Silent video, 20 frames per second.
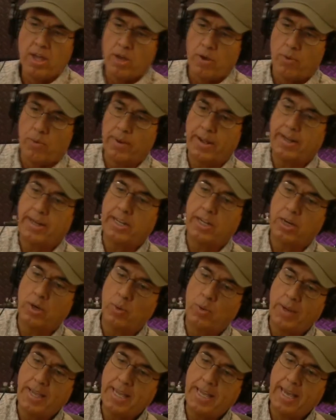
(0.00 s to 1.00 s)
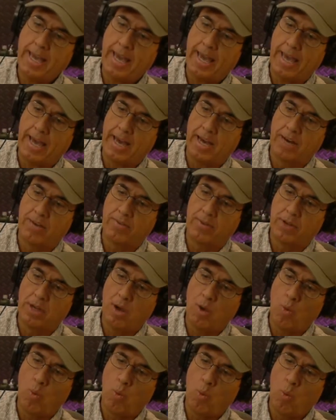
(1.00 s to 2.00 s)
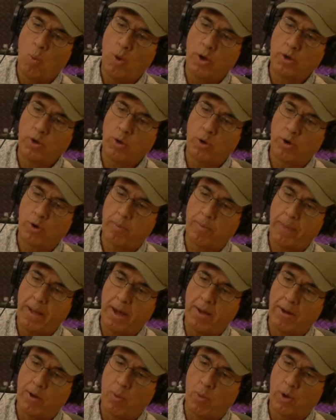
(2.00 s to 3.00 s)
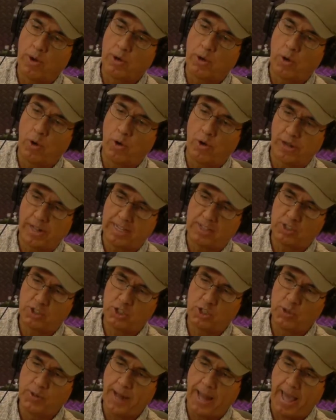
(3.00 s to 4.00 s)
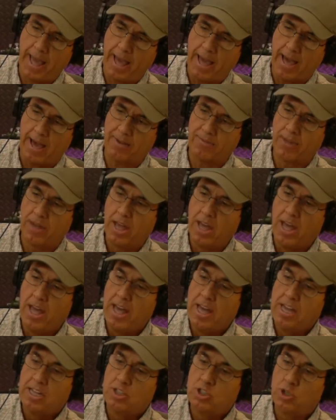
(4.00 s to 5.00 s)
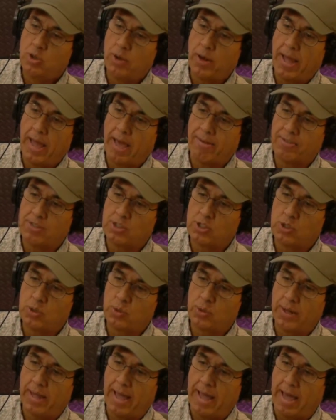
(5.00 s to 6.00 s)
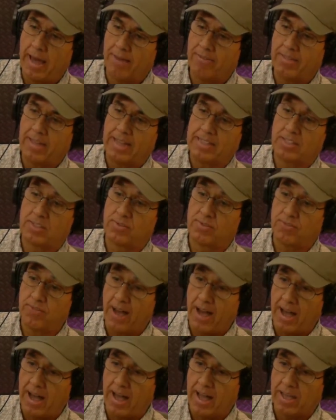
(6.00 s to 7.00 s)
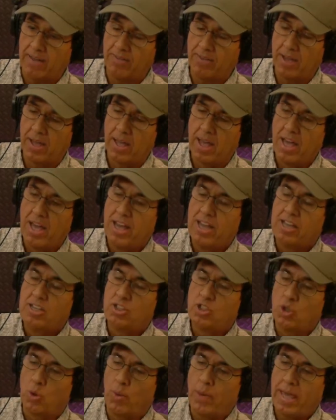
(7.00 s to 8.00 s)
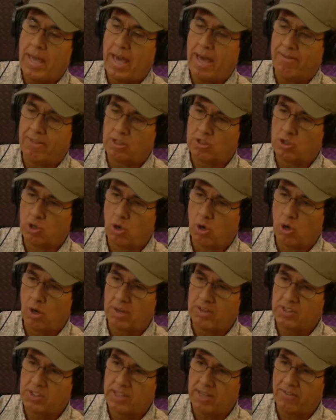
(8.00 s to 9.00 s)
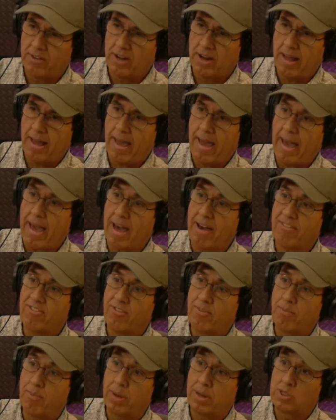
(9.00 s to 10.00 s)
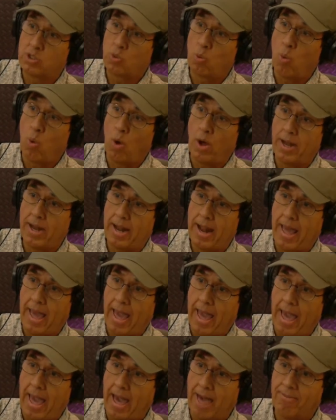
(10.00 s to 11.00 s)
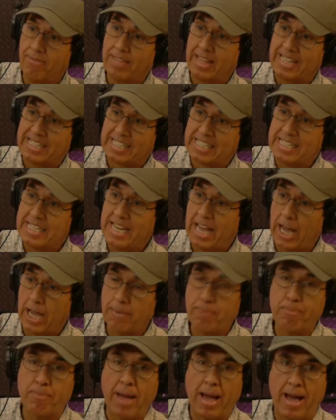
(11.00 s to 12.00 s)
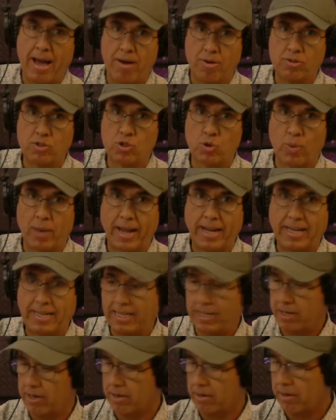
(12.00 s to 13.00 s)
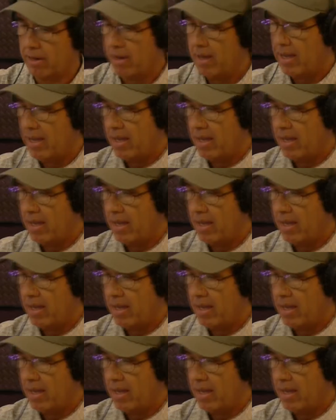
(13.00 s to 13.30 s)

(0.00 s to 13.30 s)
Right here we have 1/4 pound and 1/4, that's 2.5. 2.5 and 2.5, that's 5. So we have a total of 7.5 plus 1.5, that's 9 pounds right here.